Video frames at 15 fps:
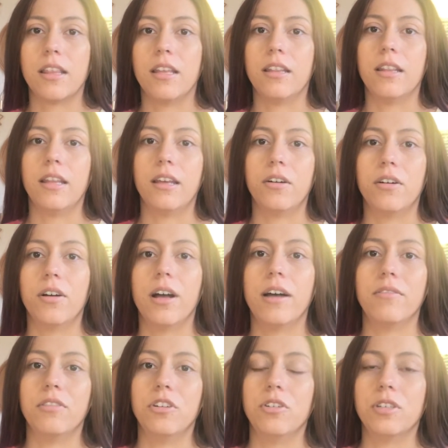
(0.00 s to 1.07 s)
then they'll
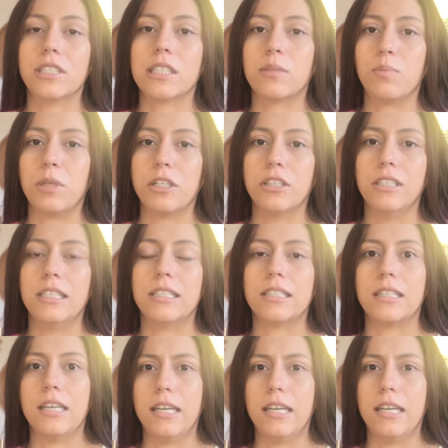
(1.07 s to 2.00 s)
have no experience